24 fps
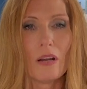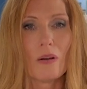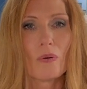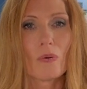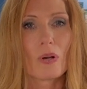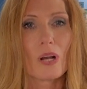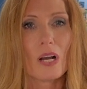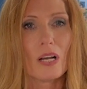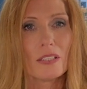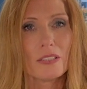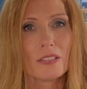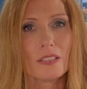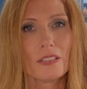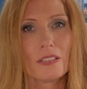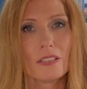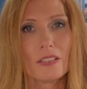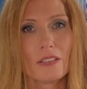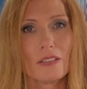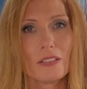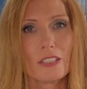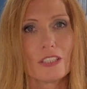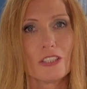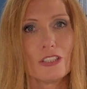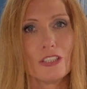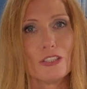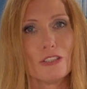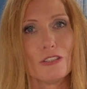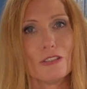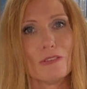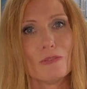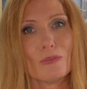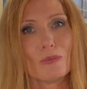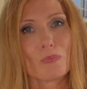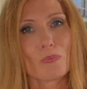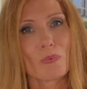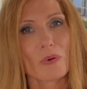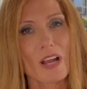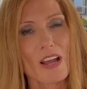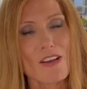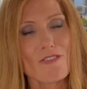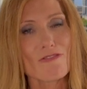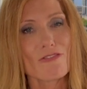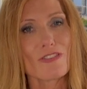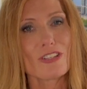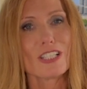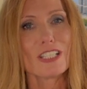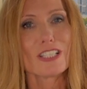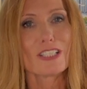We're also going to
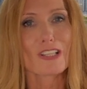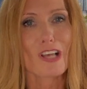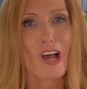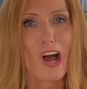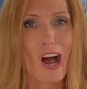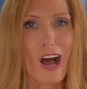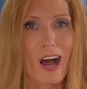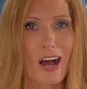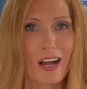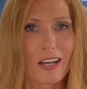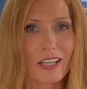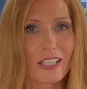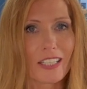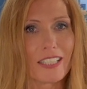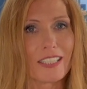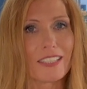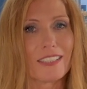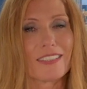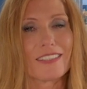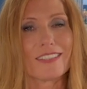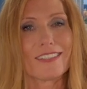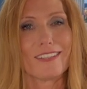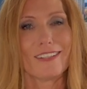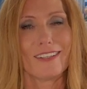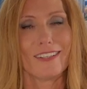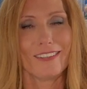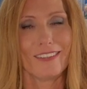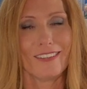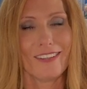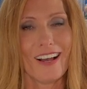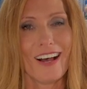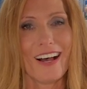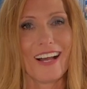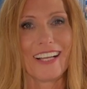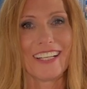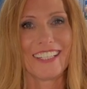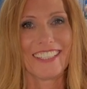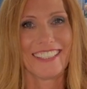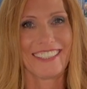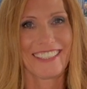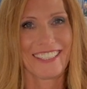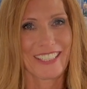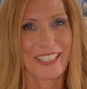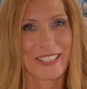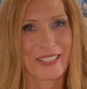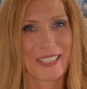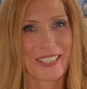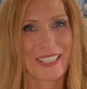reference August a lot in
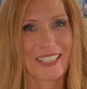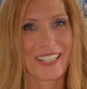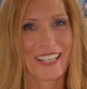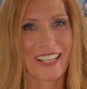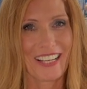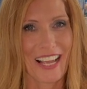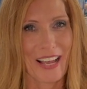this